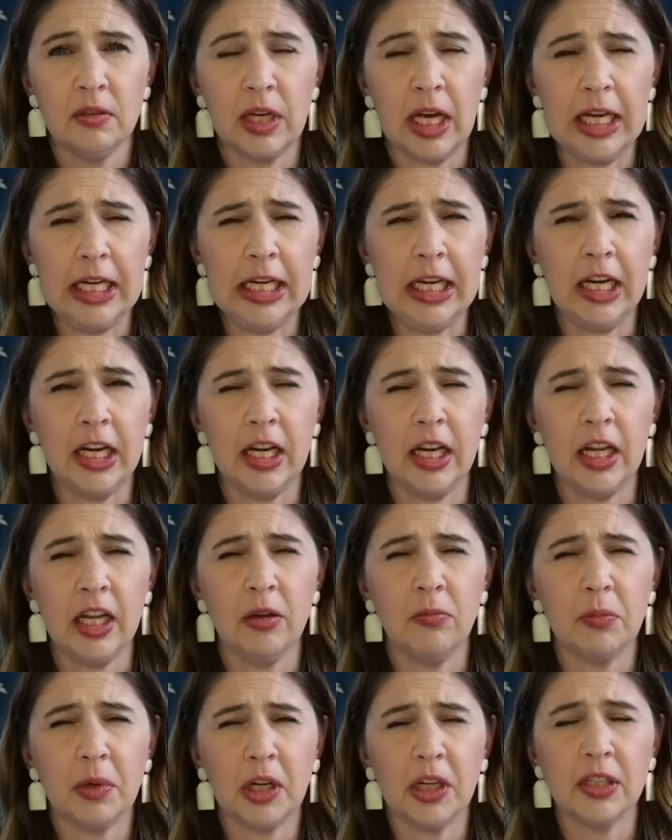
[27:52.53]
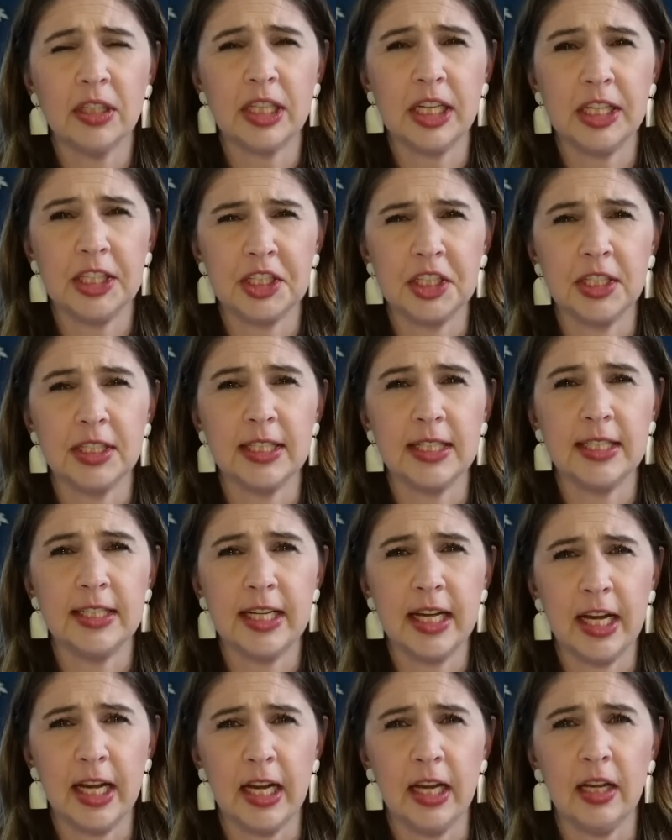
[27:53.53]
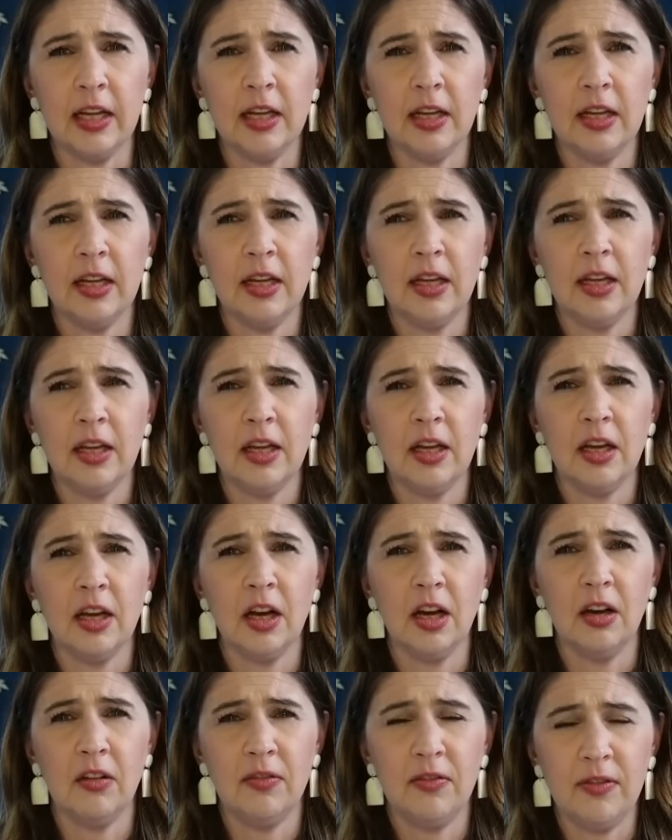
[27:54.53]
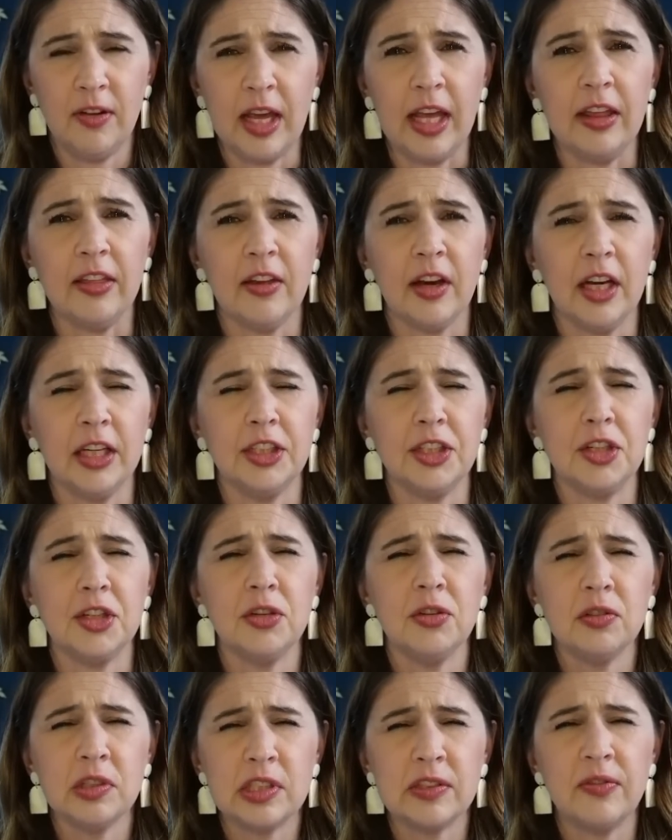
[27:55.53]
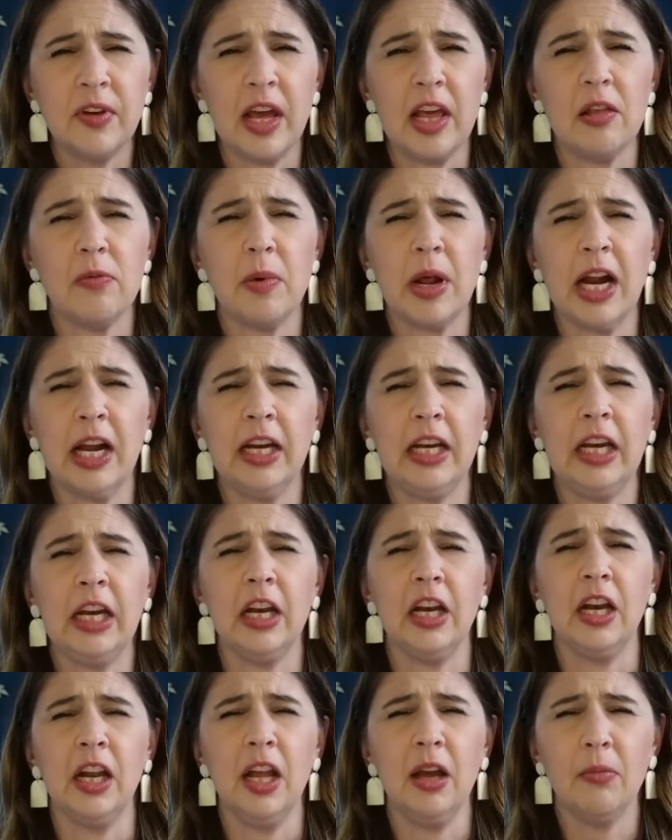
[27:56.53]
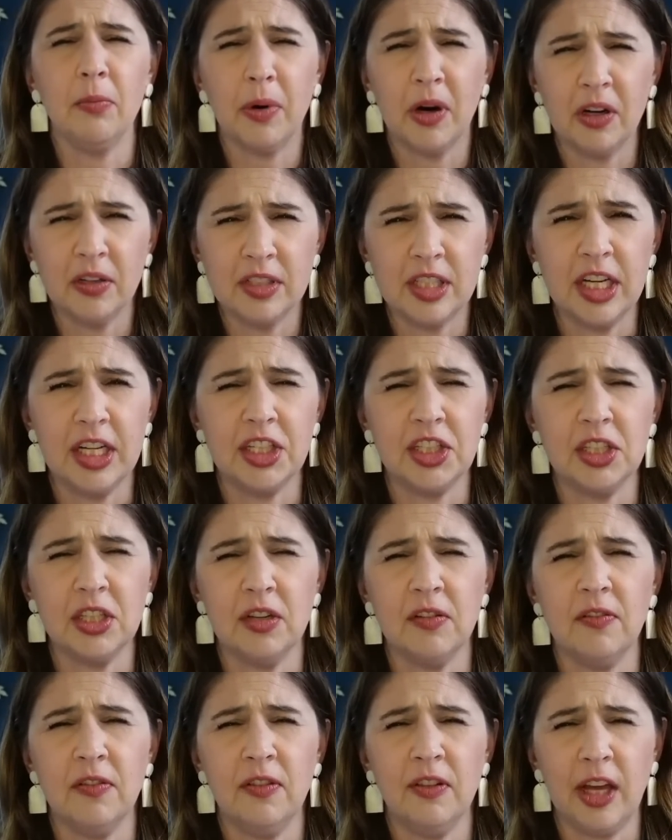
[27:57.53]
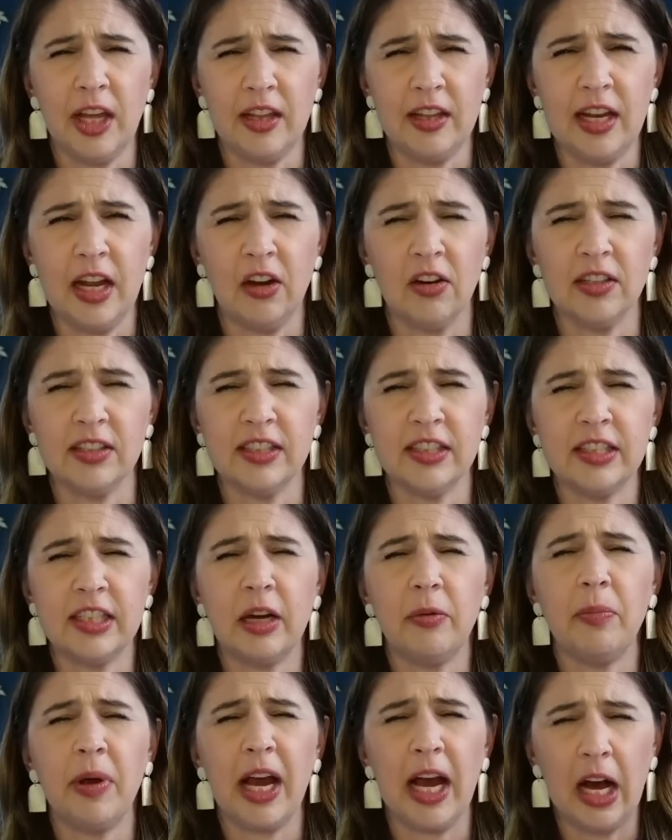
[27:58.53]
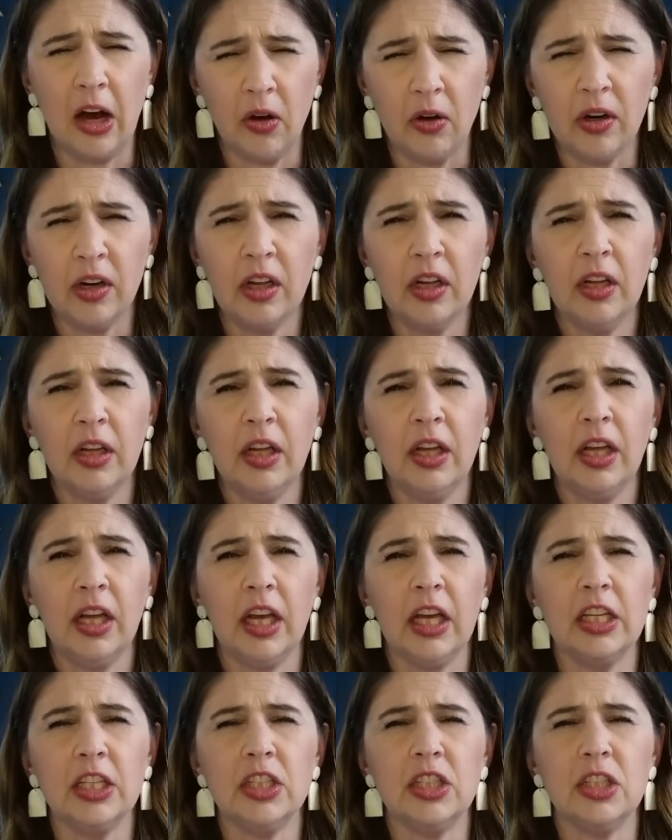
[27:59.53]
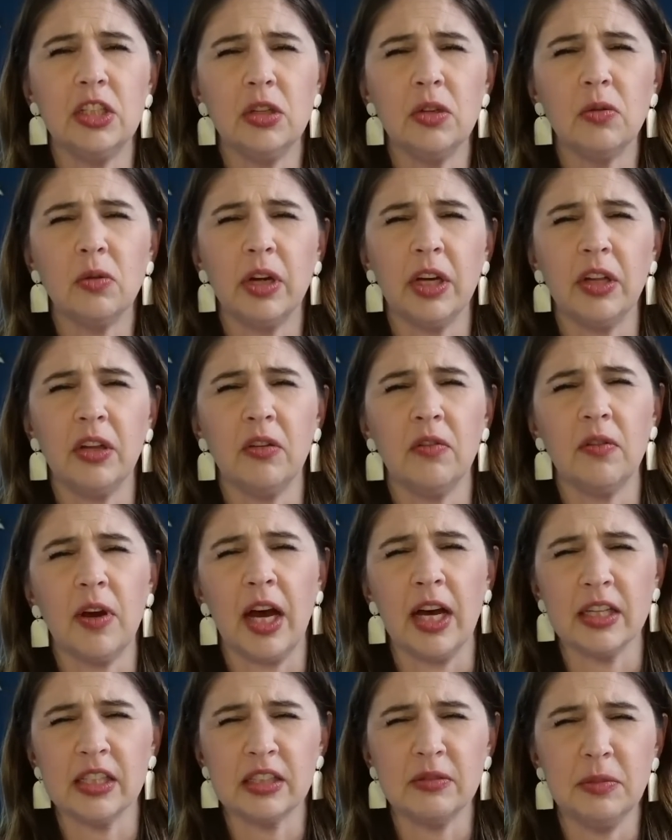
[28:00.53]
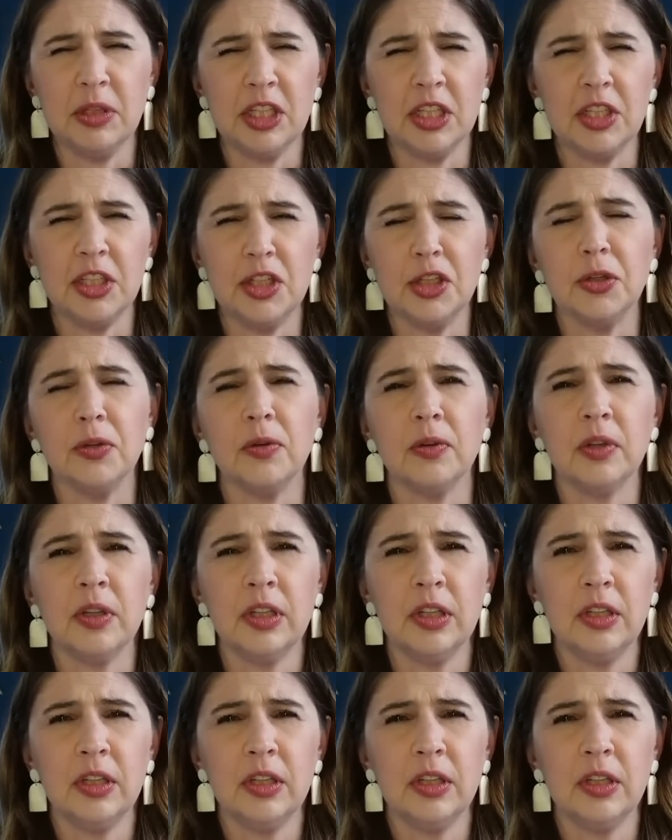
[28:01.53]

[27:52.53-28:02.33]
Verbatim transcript: I need an impartation today of faith. I choose faith, but I need an impartation of faith now to step out and do what you've asked me to do.